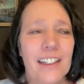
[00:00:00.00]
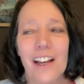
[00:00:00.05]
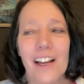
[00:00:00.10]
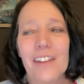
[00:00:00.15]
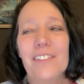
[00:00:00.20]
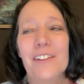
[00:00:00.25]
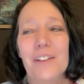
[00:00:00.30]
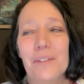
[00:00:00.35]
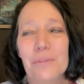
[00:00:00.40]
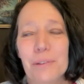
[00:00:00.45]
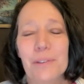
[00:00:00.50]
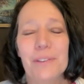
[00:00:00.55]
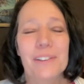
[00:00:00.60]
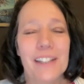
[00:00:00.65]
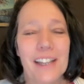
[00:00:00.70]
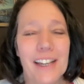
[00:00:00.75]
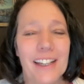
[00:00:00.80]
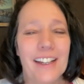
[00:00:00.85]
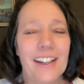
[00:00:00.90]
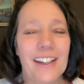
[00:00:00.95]
I'm going to put
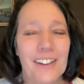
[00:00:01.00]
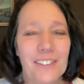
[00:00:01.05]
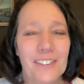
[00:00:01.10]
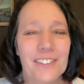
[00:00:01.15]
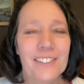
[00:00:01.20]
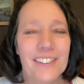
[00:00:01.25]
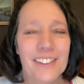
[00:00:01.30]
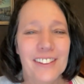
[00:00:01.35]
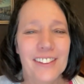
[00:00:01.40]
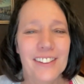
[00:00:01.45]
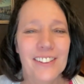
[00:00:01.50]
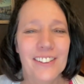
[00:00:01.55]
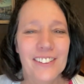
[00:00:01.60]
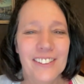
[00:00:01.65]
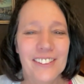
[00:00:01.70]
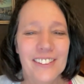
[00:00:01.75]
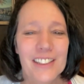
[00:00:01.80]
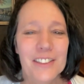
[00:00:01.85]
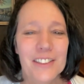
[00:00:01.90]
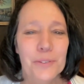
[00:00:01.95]
that out there
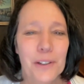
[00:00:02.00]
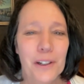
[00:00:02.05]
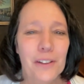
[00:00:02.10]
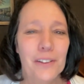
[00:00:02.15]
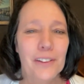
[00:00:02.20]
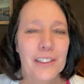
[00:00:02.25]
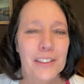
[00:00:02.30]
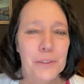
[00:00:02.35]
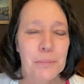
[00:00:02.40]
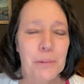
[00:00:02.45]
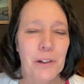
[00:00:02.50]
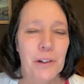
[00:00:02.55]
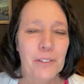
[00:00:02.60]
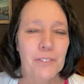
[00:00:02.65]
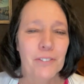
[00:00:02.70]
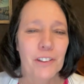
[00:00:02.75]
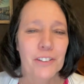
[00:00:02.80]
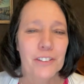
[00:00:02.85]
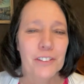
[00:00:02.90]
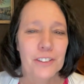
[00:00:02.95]
as well as part
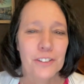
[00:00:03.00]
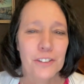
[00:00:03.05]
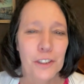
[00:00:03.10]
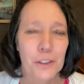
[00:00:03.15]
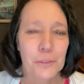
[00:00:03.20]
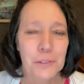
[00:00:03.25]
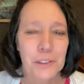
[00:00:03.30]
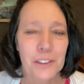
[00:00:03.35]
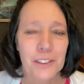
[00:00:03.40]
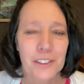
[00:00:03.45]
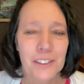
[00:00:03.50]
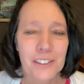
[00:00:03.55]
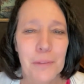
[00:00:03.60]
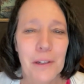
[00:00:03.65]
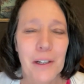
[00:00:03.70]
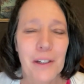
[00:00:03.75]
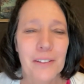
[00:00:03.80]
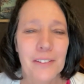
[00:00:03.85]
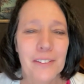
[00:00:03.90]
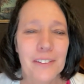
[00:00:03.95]
of our description
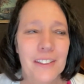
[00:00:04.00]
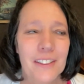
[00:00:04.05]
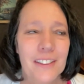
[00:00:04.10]
about